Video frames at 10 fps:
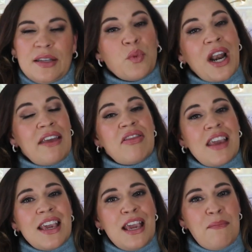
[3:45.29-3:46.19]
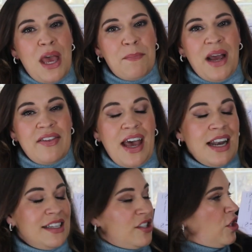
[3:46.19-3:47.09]
And what I think he meant by
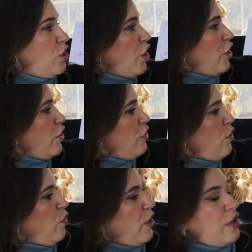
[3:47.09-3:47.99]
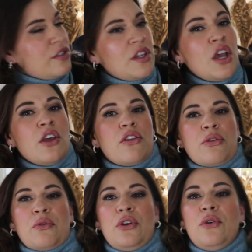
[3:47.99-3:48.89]
that is to learn the words
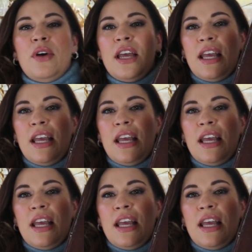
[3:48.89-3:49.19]
through